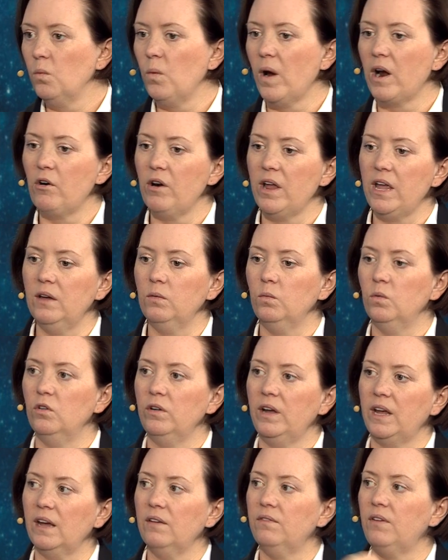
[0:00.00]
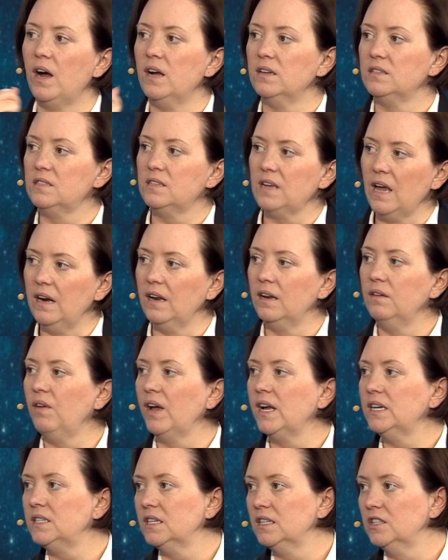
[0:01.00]
where it will give us an
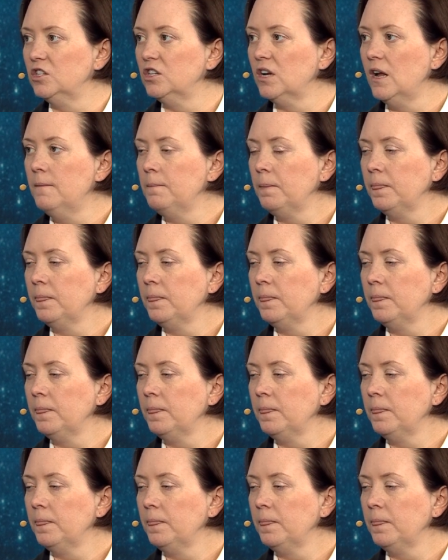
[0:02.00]
advantage